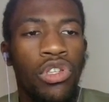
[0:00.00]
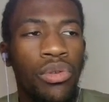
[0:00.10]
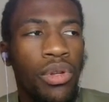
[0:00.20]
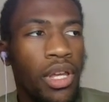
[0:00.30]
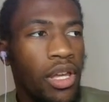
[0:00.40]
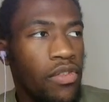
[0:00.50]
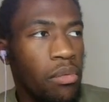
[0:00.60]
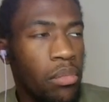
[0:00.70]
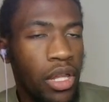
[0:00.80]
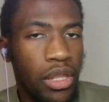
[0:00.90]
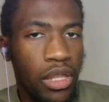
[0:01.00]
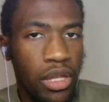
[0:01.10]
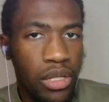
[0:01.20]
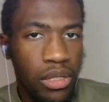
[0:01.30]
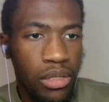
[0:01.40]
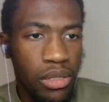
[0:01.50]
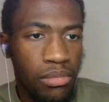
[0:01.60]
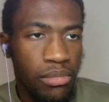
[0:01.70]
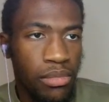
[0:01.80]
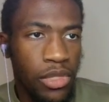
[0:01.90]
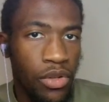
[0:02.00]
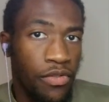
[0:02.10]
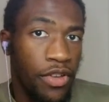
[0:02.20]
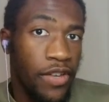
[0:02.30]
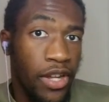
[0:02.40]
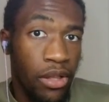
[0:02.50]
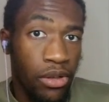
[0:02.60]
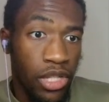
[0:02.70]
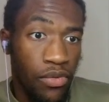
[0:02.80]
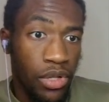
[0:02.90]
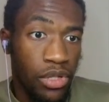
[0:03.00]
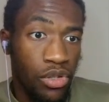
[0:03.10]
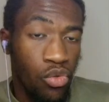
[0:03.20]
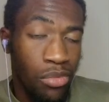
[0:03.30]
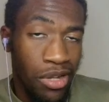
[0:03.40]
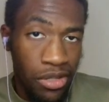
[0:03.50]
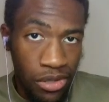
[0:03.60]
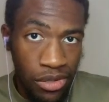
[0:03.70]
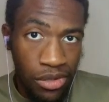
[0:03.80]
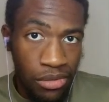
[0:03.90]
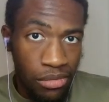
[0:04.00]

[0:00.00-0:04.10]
$2.50 a month, huh? So $5 every 2 months?